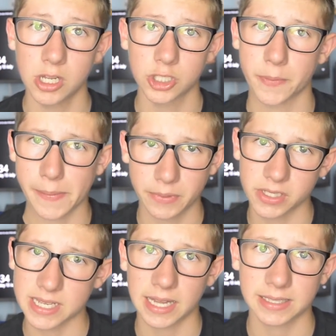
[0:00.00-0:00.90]
so people are
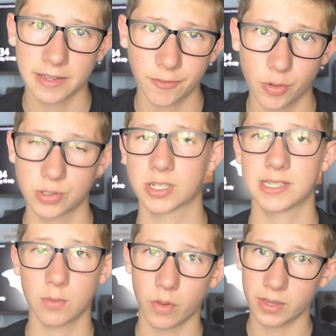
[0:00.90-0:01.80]
selling their phones because
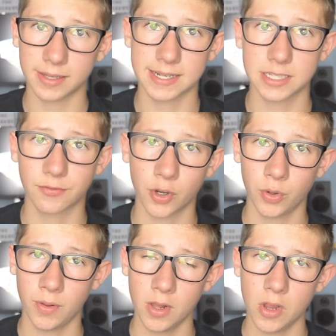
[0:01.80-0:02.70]
they want the latest
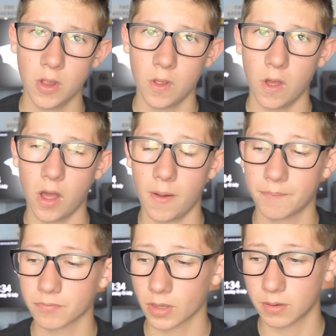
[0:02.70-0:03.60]
phone.